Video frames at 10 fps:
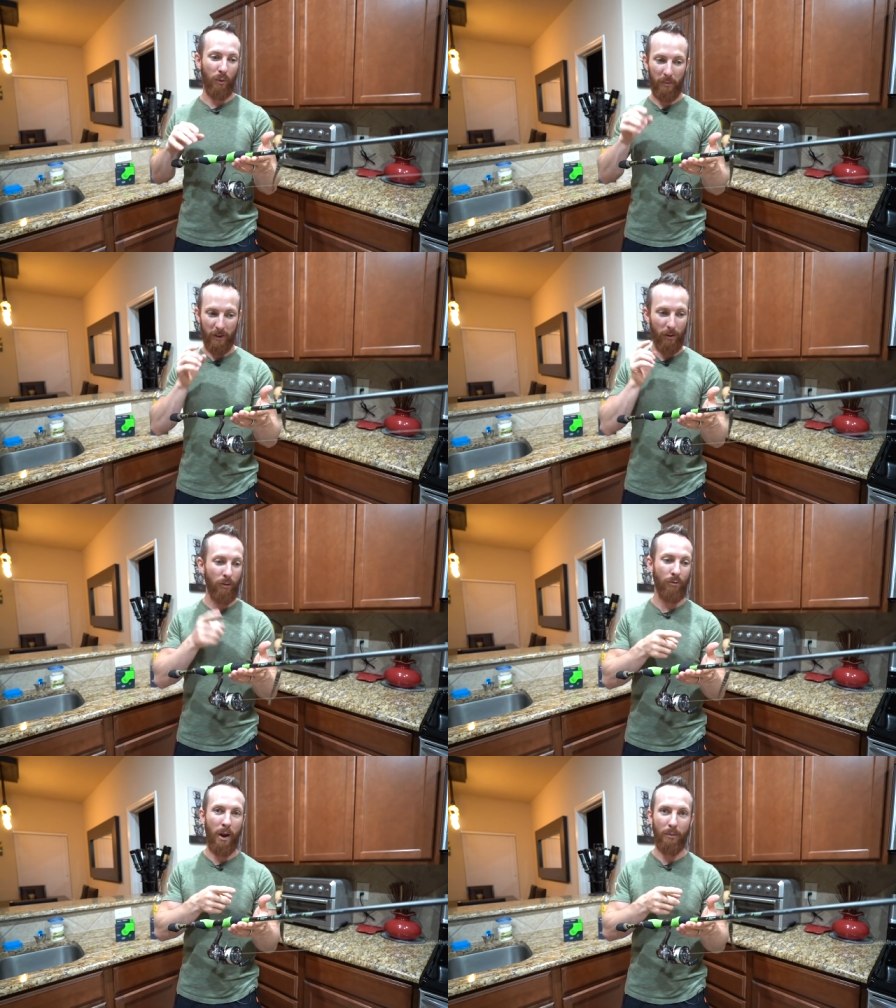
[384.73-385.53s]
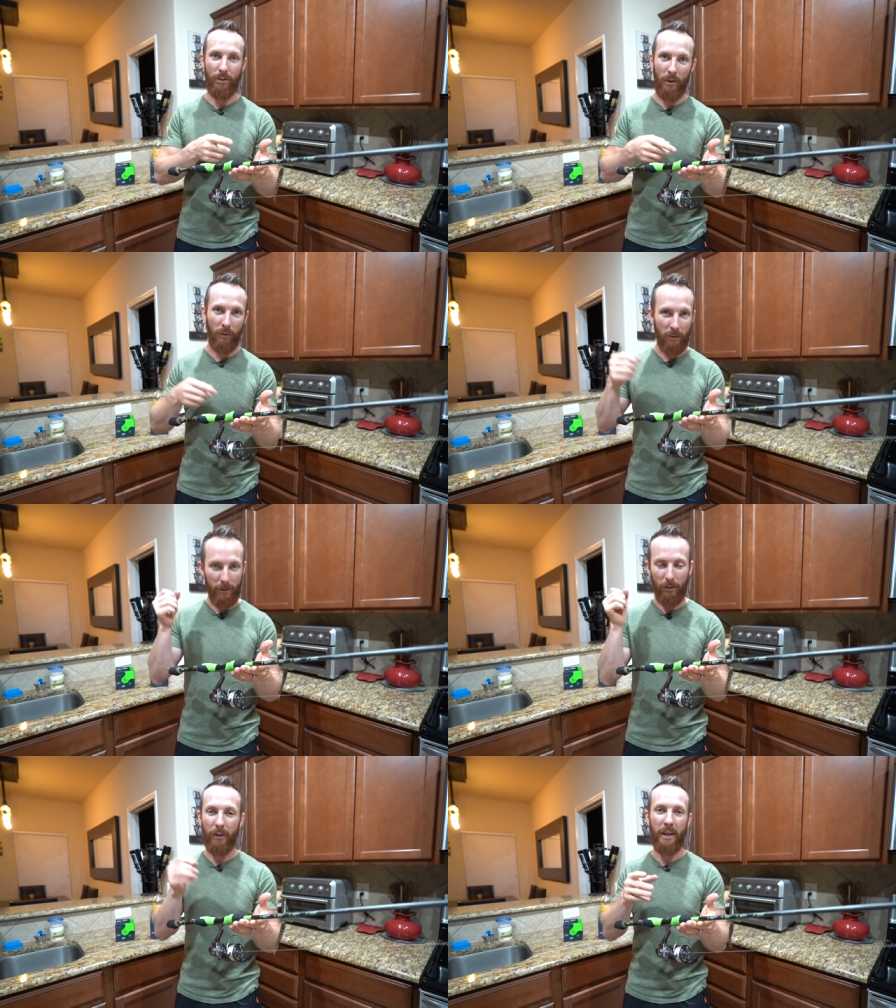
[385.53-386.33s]
We're gonna be going drop shot, we're gonna
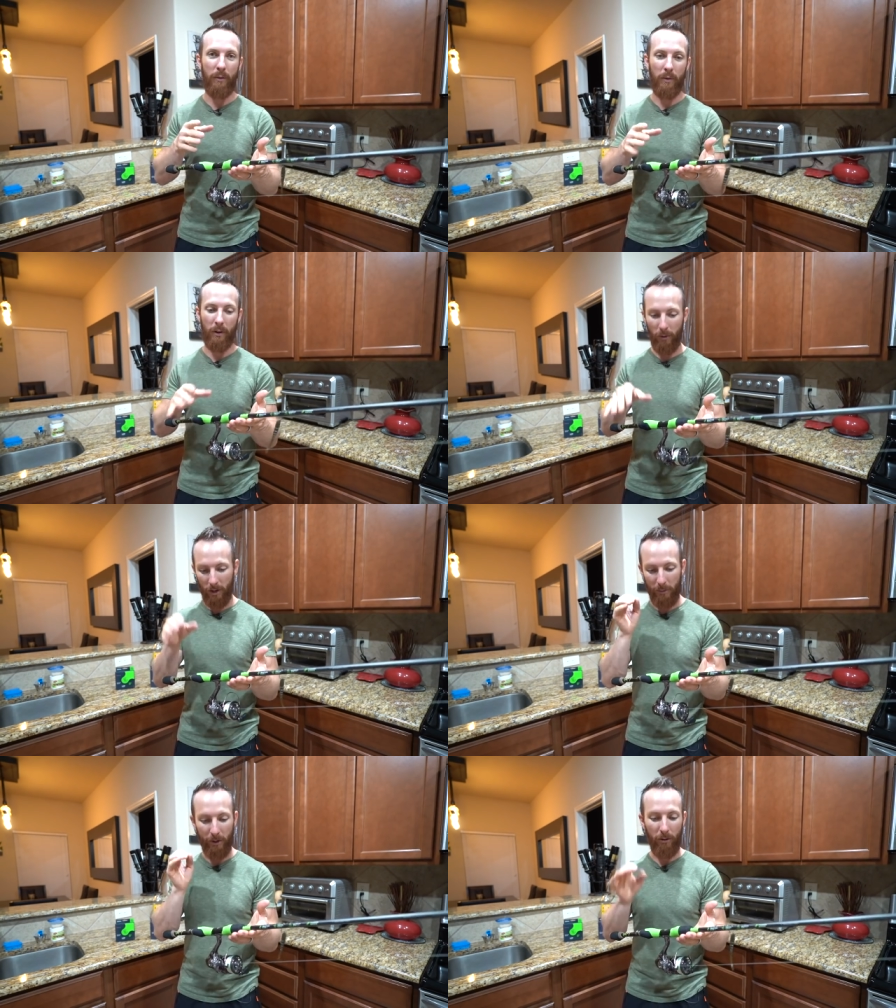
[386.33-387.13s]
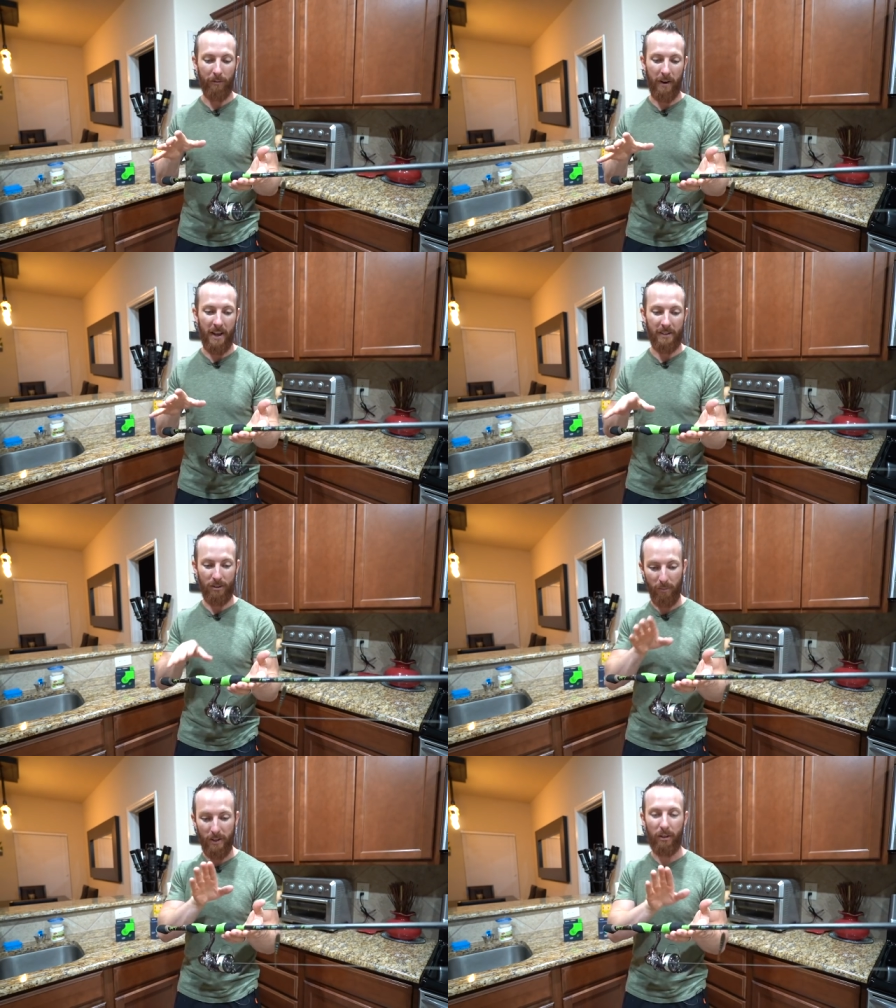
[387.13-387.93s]
be going Ned rig, we're gonna be going finesse,
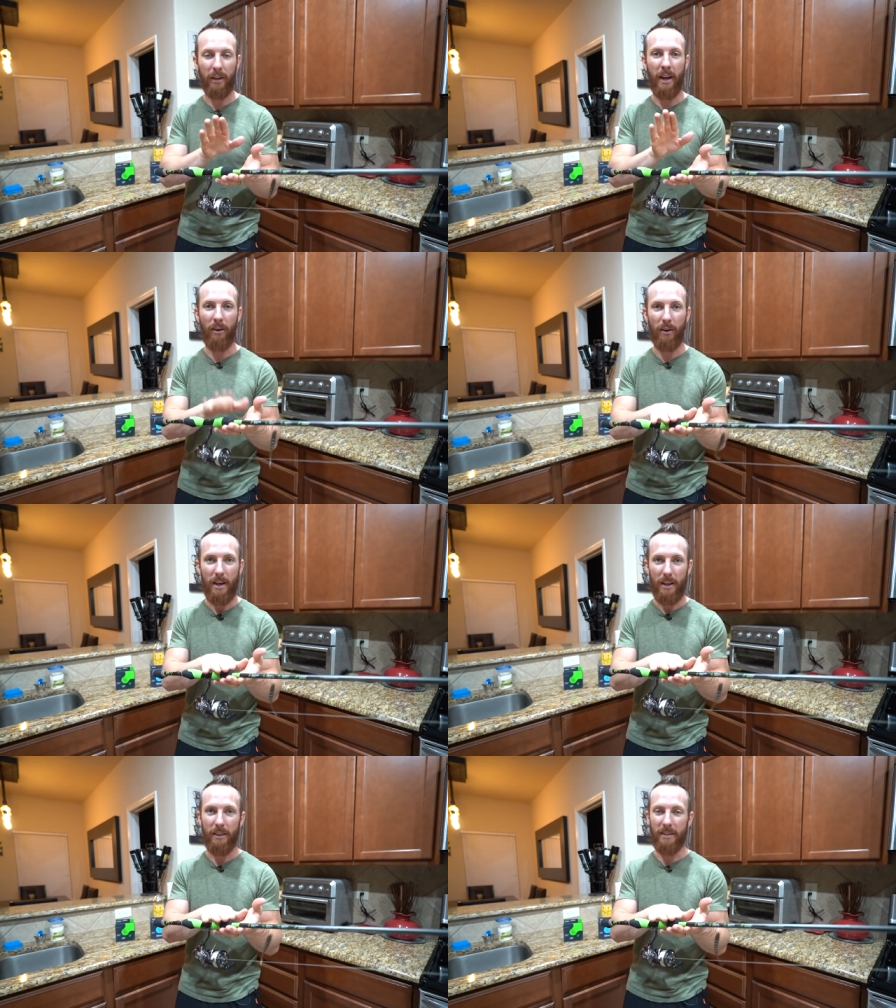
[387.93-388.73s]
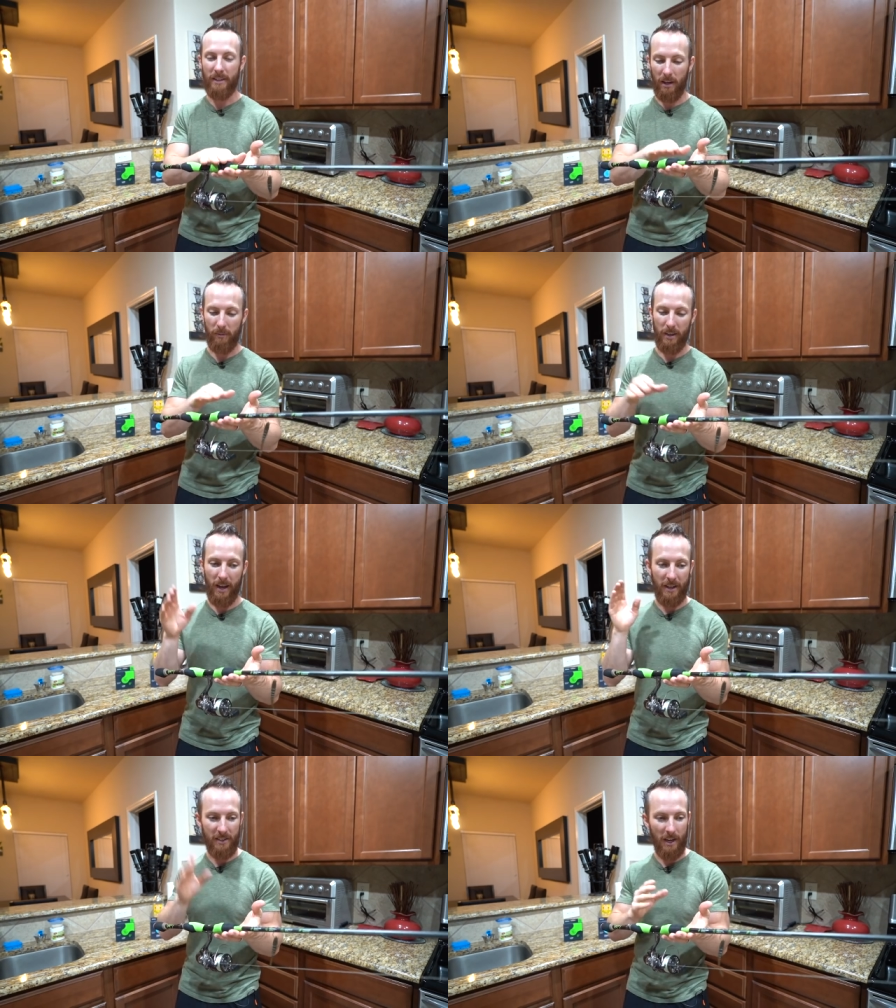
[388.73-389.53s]
so be looking out. This is gonna be
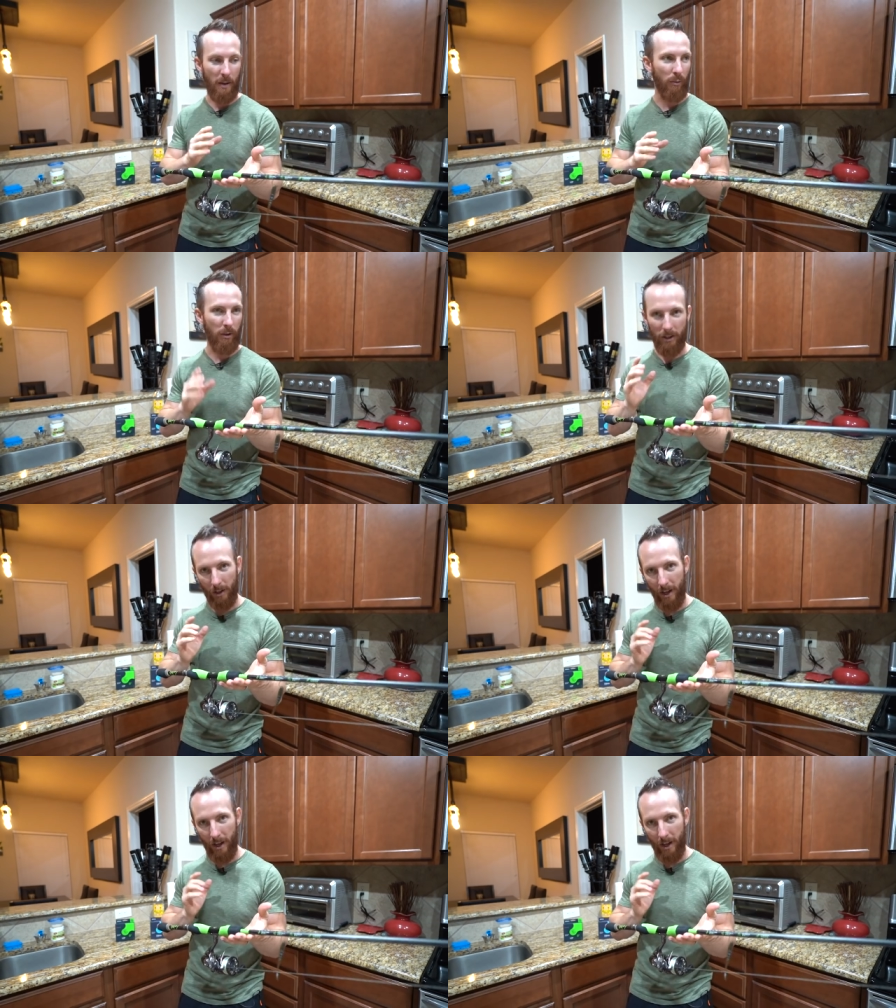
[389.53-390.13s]
a staple in the